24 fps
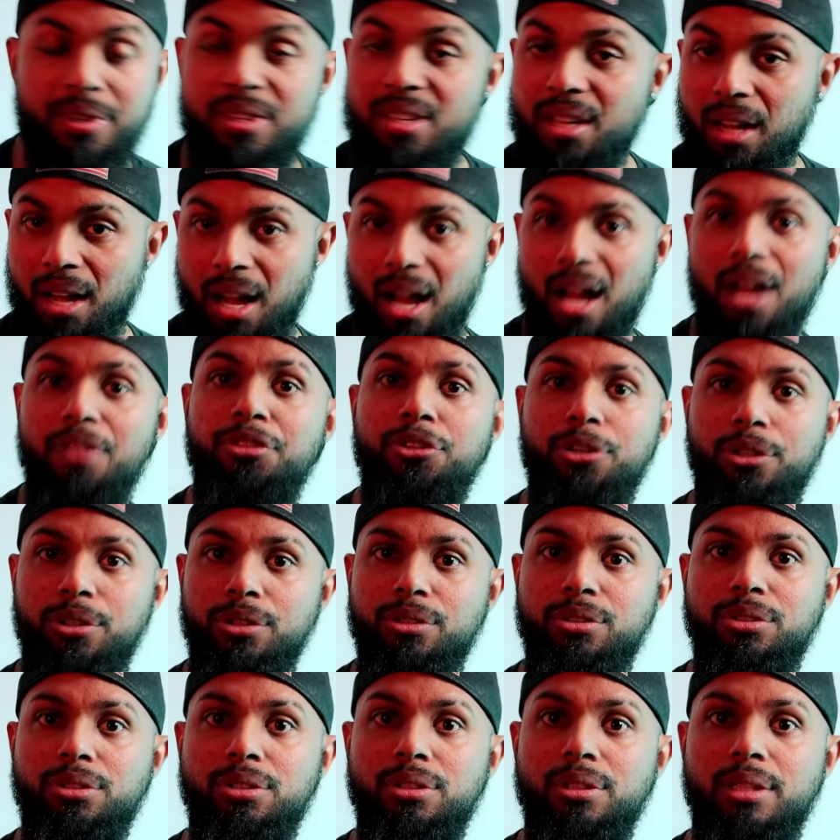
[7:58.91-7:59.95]
to
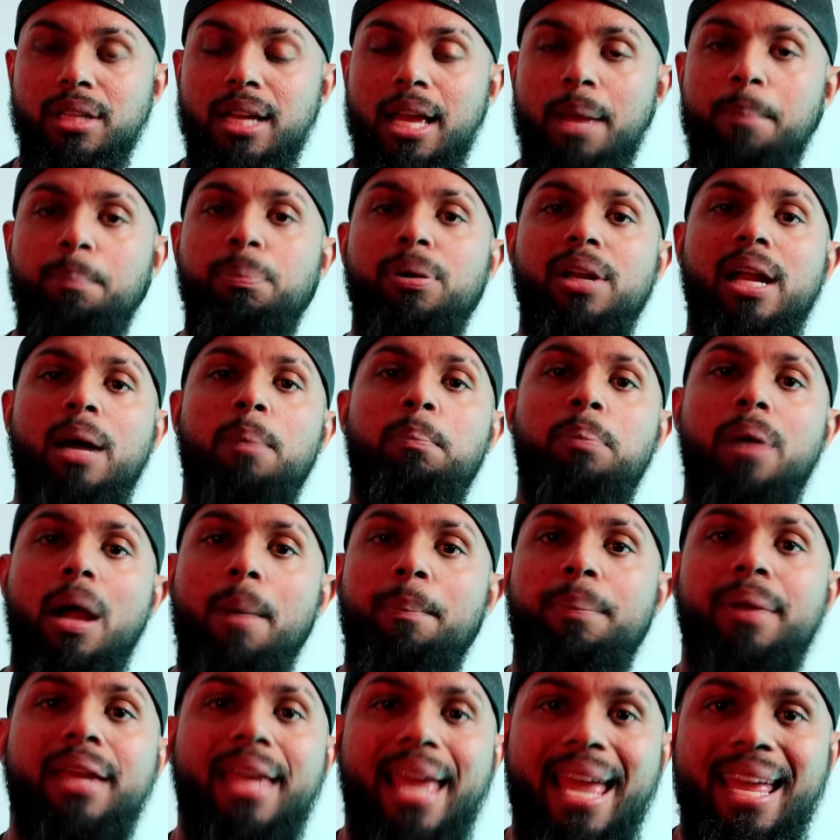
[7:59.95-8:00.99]
others and put out
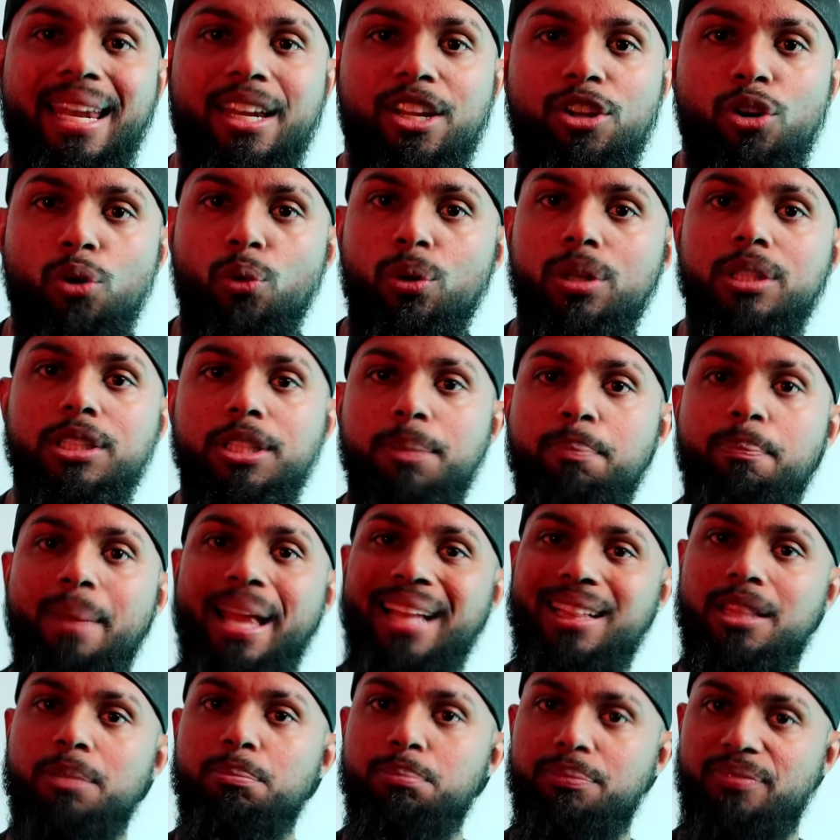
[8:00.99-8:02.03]
propaganda in order to
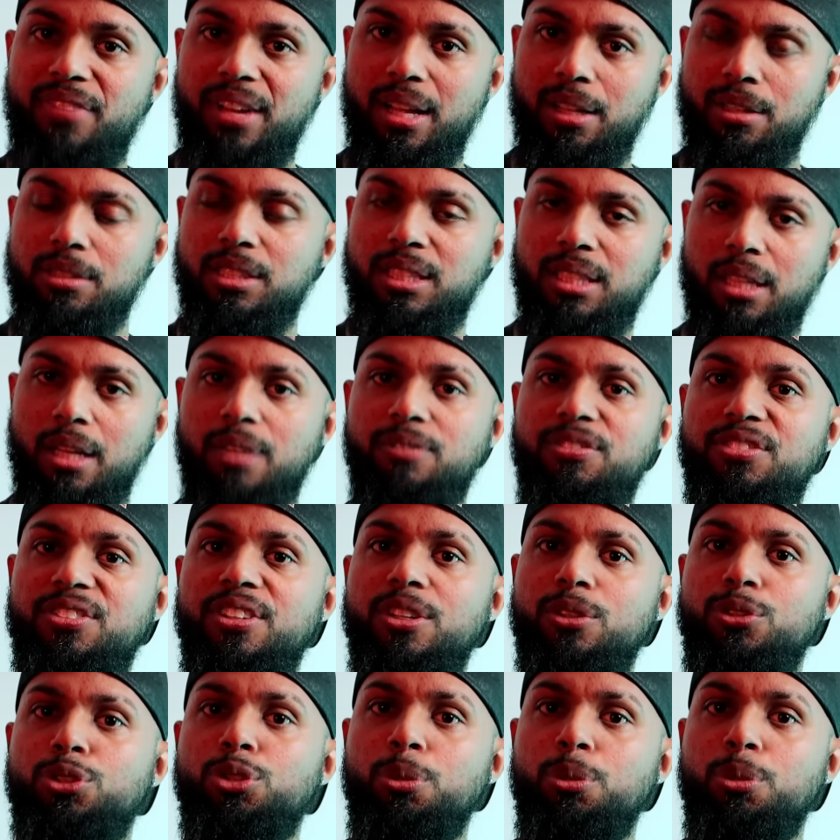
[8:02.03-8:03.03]
make themselves feel